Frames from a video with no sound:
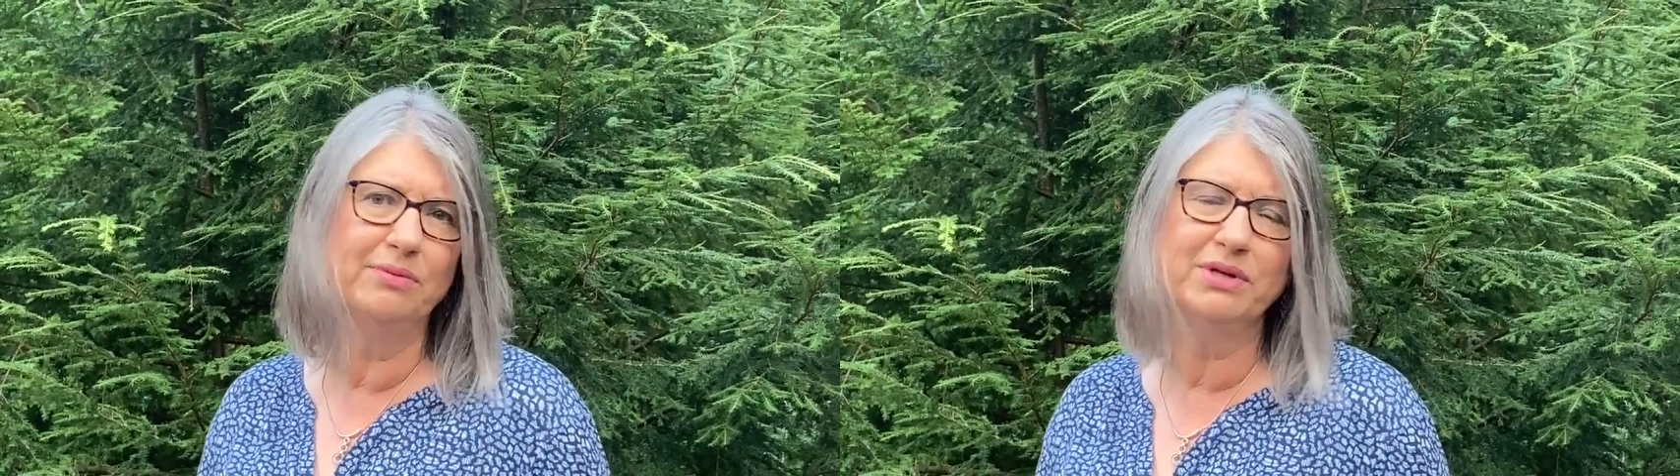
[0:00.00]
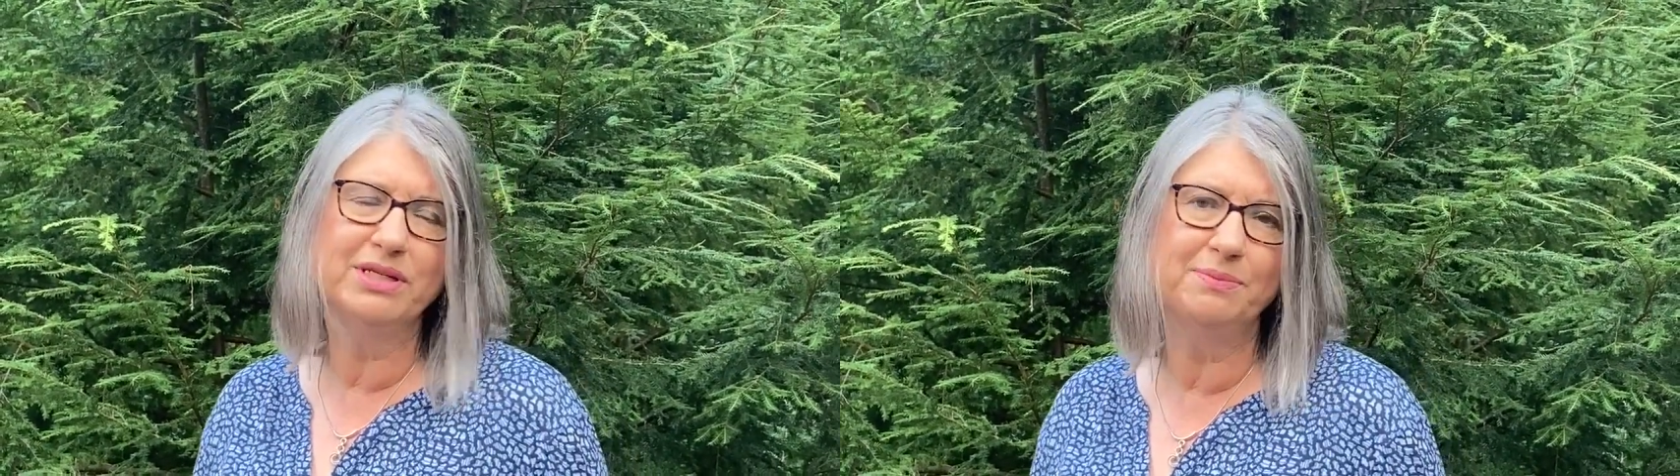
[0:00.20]

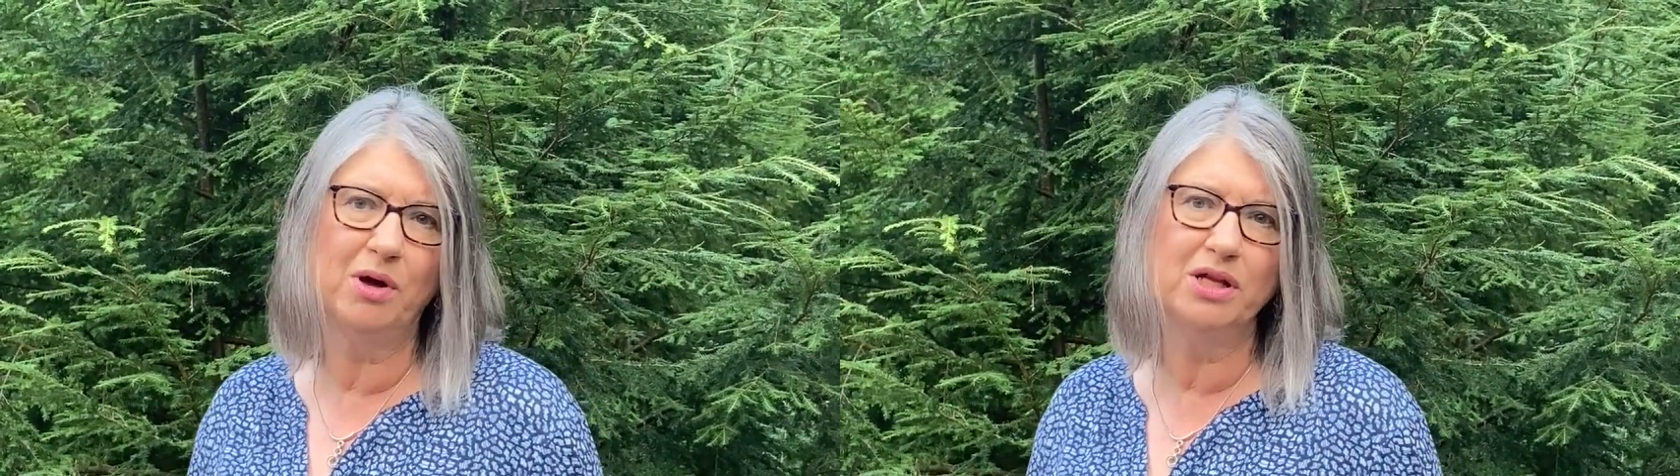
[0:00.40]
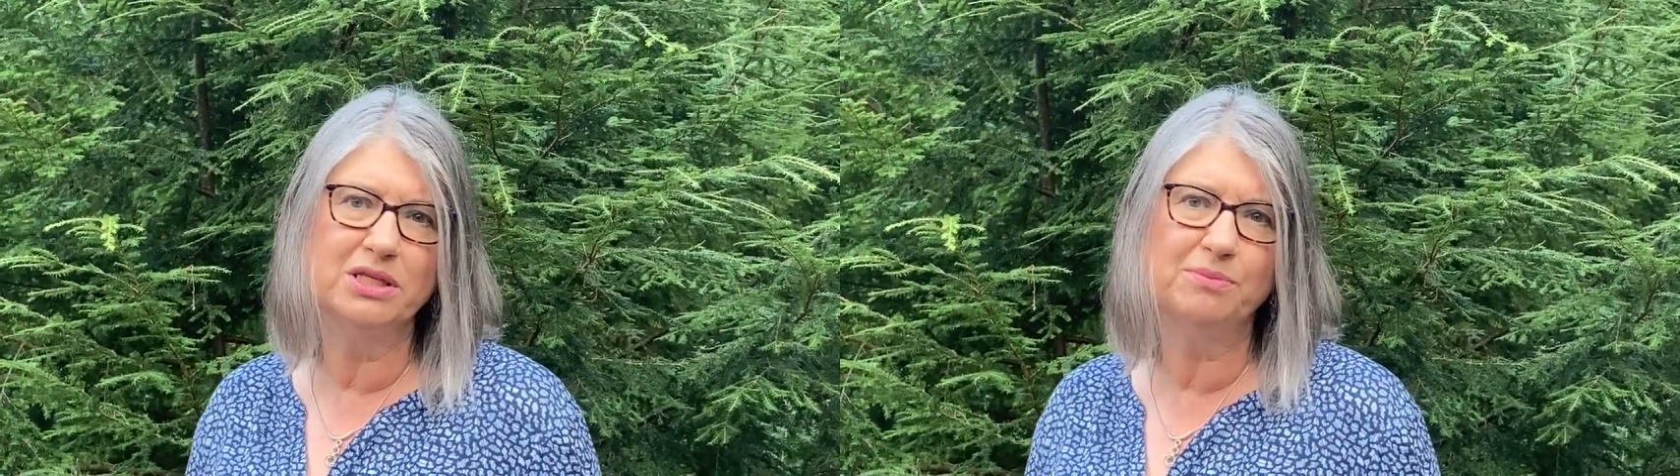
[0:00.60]

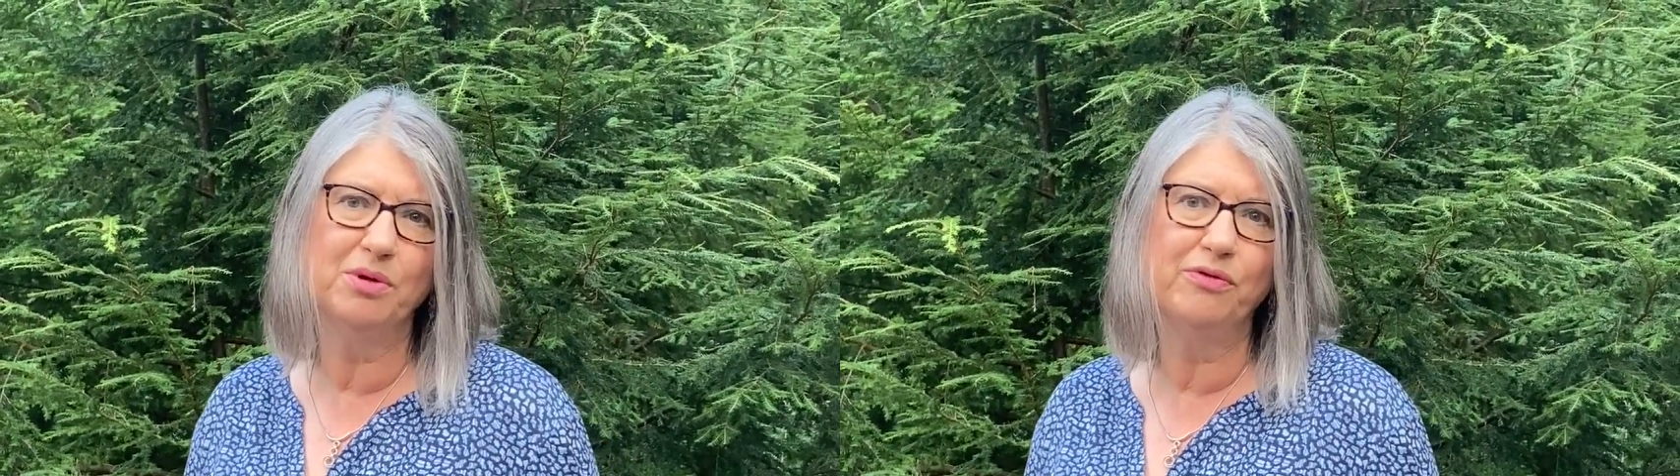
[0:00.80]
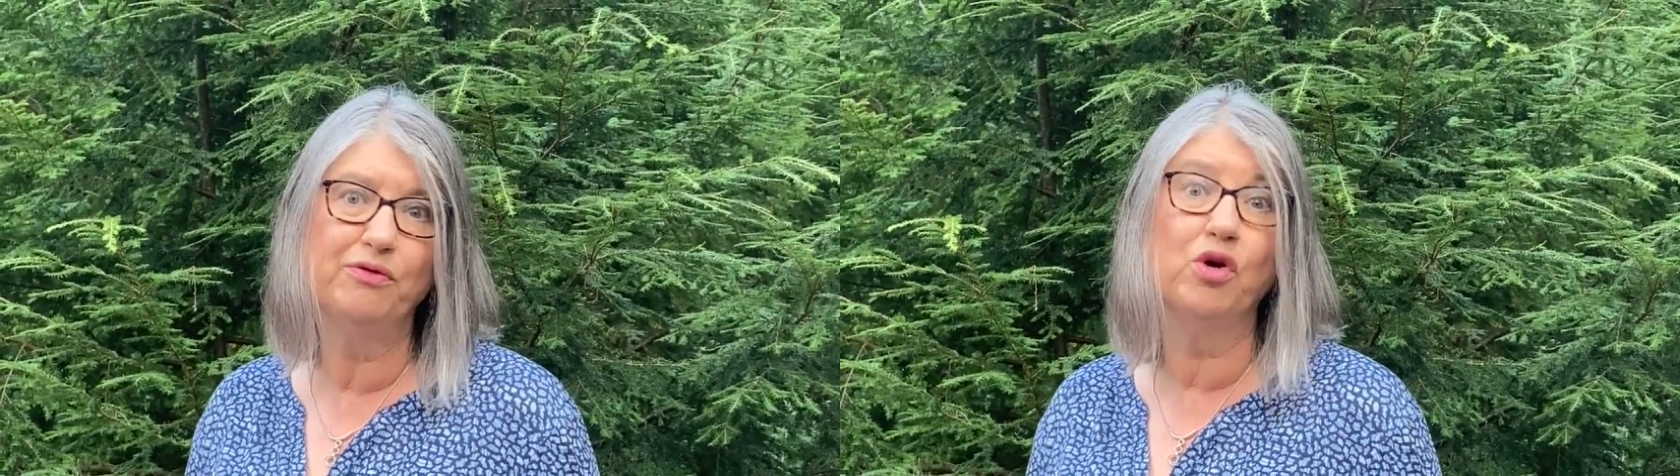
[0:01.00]

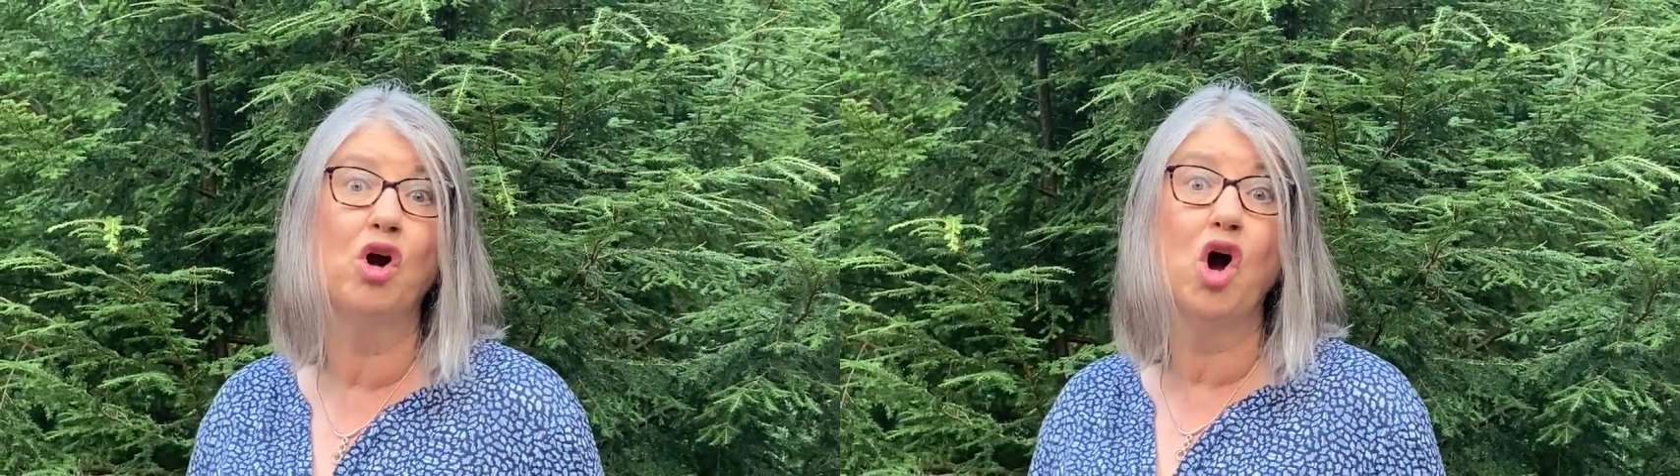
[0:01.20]
responsible for